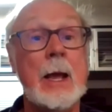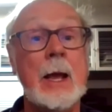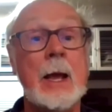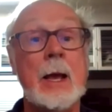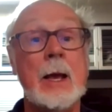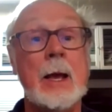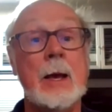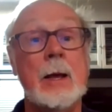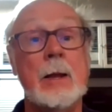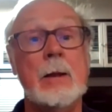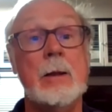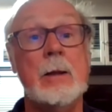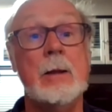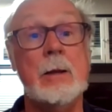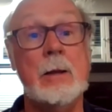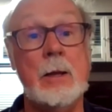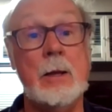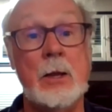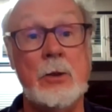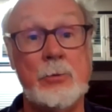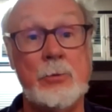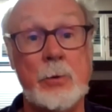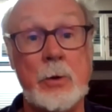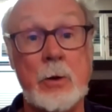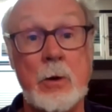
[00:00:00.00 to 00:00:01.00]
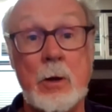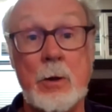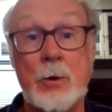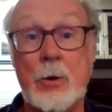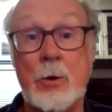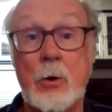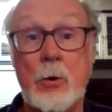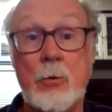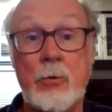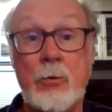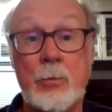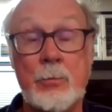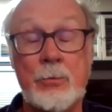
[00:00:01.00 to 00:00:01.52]
And as we all
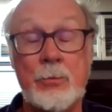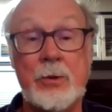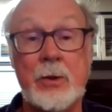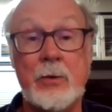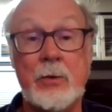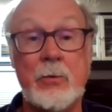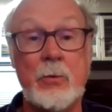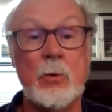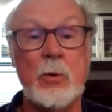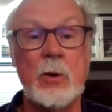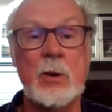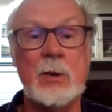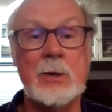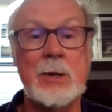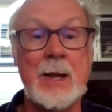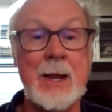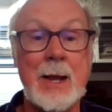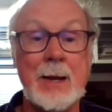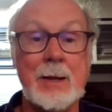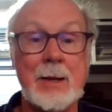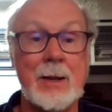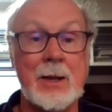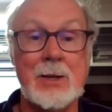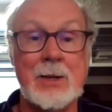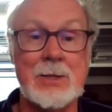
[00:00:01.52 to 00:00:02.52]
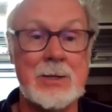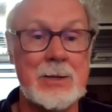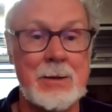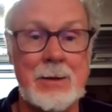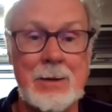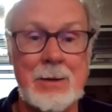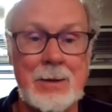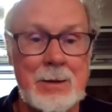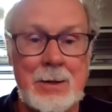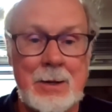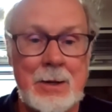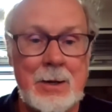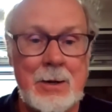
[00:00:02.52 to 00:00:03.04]
know from Civil War tactics,
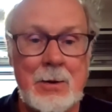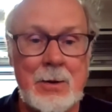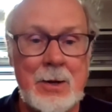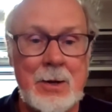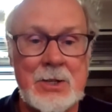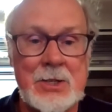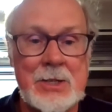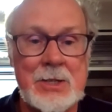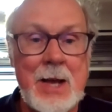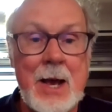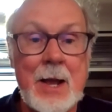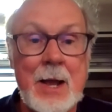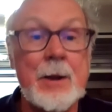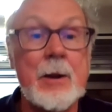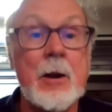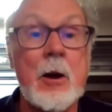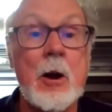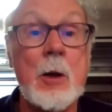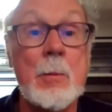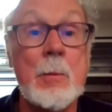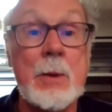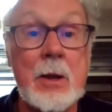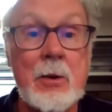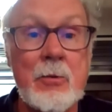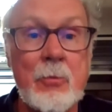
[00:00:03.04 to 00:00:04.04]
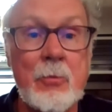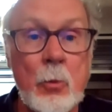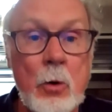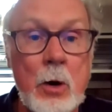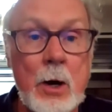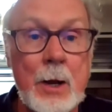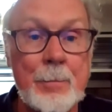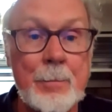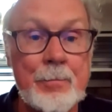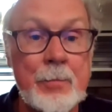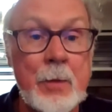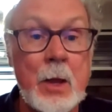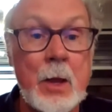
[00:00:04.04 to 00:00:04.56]
it's not an army of
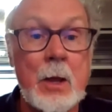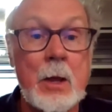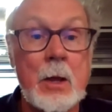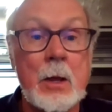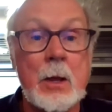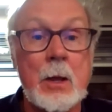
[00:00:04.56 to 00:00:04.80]
one.